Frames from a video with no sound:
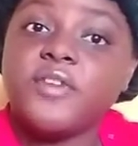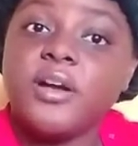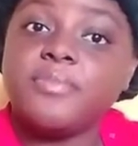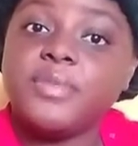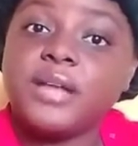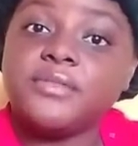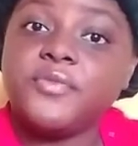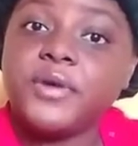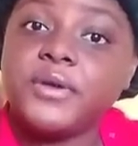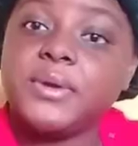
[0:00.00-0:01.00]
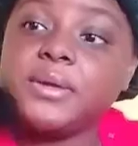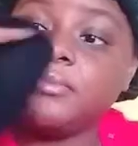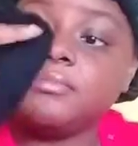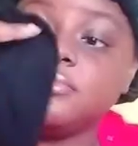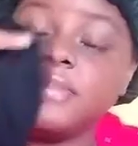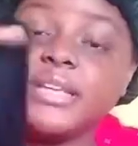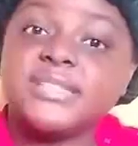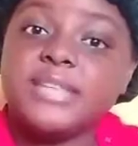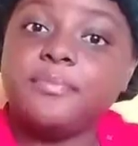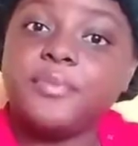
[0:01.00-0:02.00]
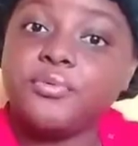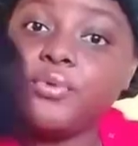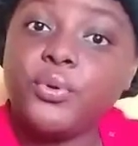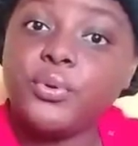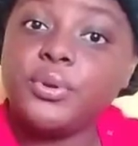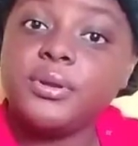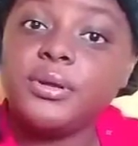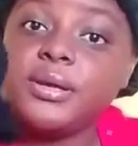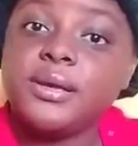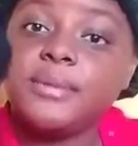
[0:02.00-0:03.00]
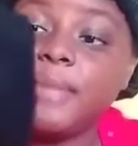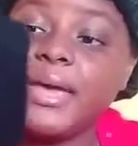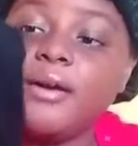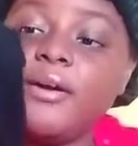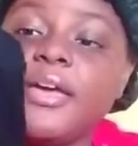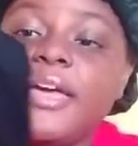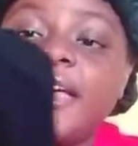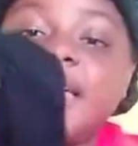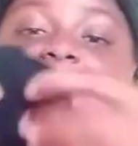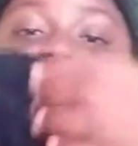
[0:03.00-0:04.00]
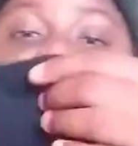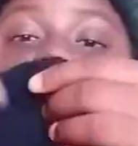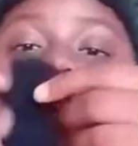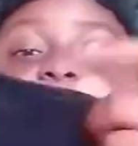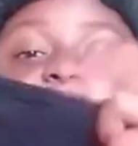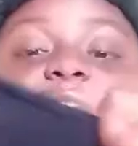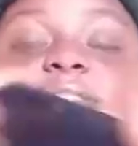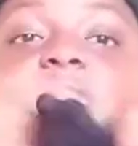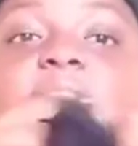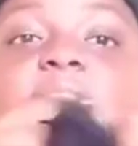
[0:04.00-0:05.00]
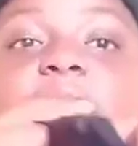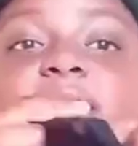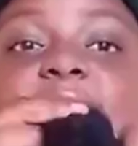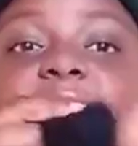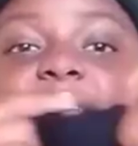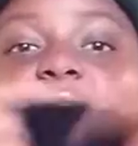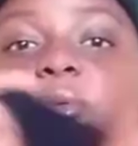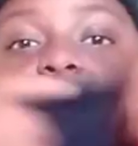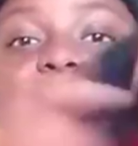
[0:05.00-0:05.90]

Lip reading: from not following this simple rule by her hair getting stuck in this, and